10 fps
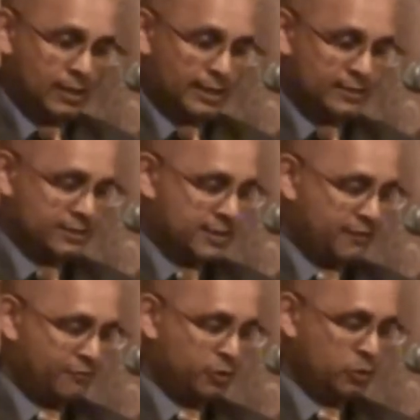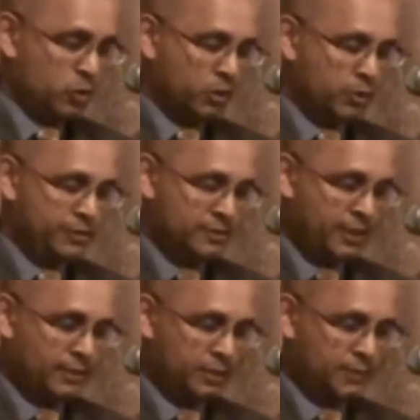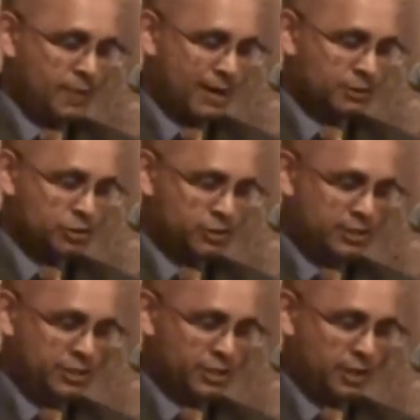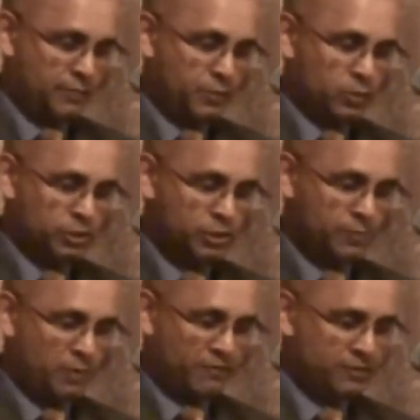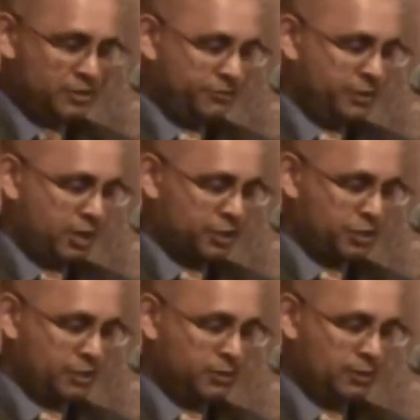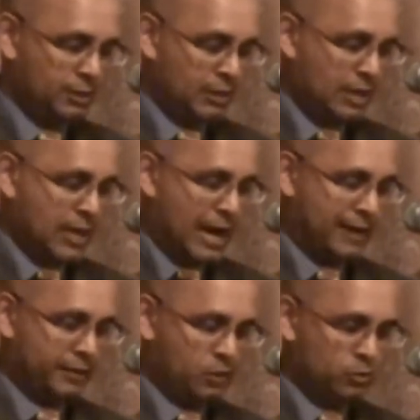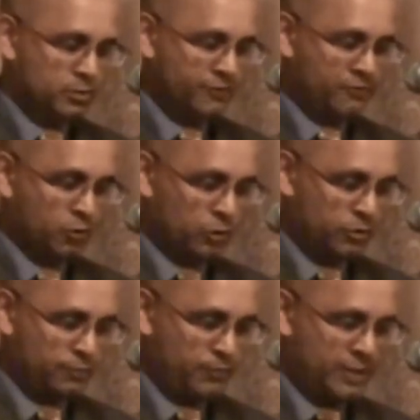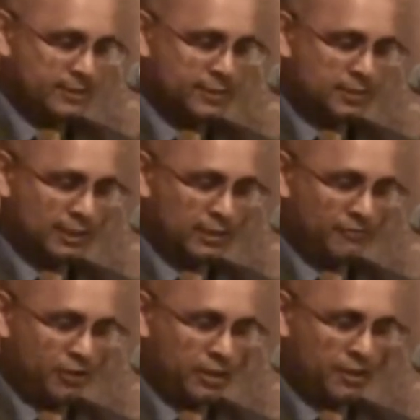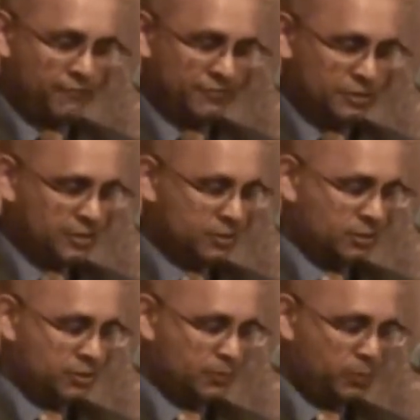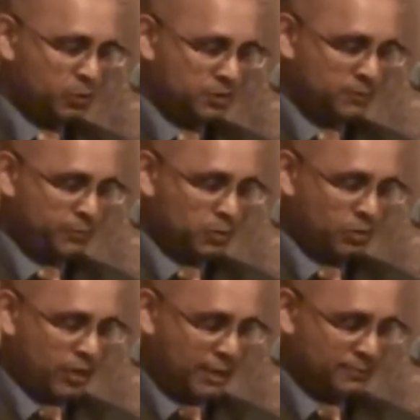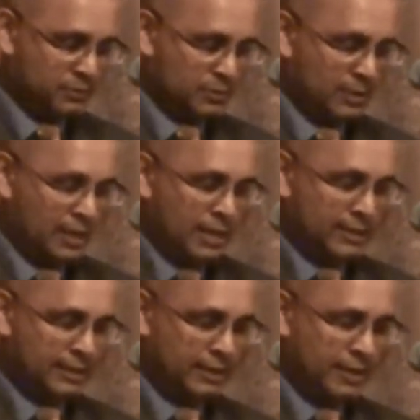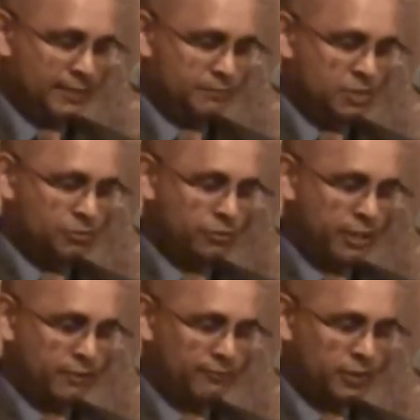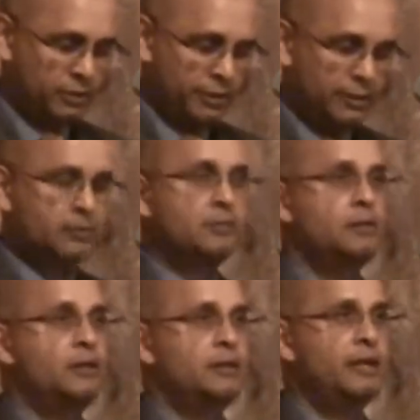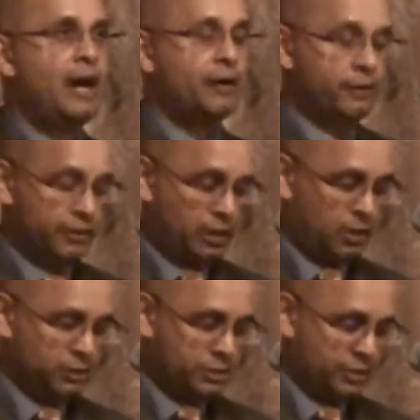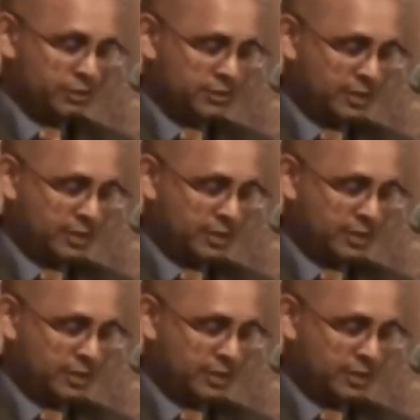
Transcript: It is therefore no coincidence that the bank's strategic approach to poverty reduction and inclusive growth places significant emphasis on supporting programs that aim to reinvigorate the agricultural